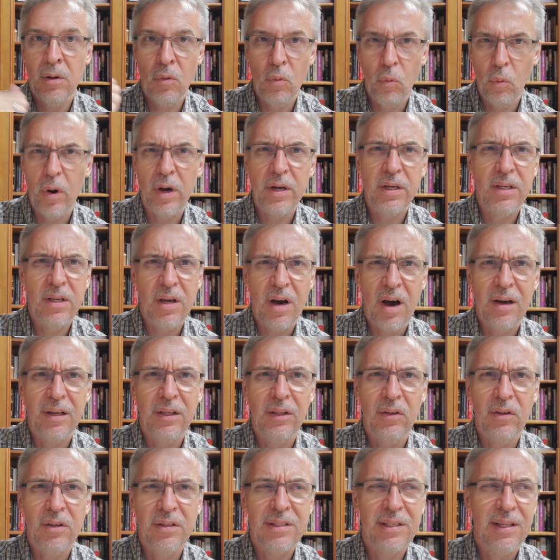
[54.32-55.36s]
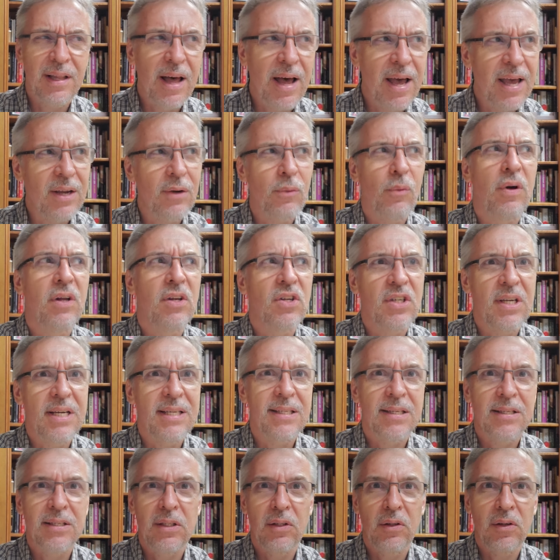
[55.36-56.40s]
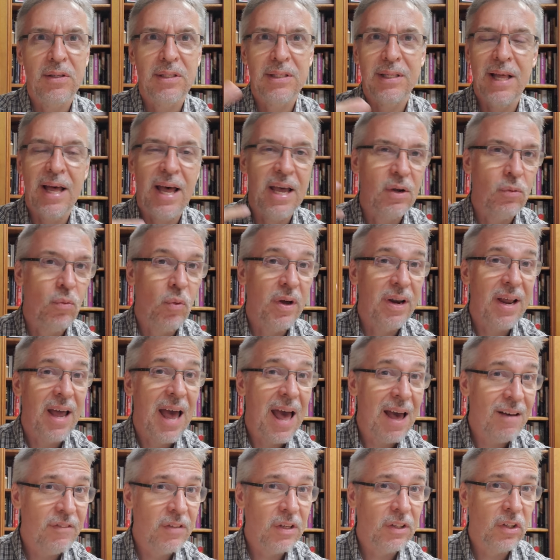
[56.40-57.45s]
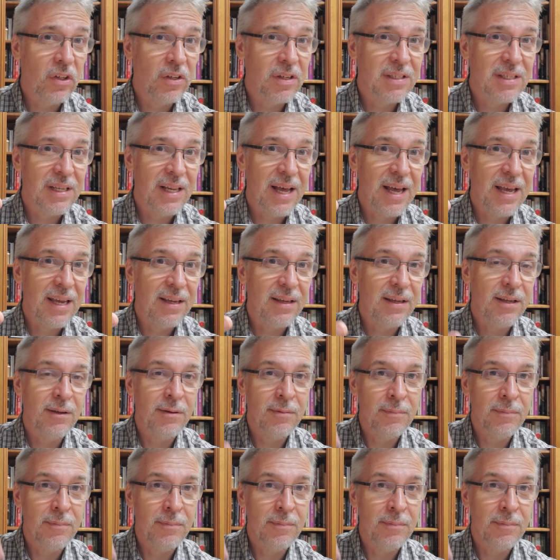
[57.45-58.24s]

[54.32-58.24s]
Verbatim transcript: what God looks like, what Jesus looks like, what heaven looks like,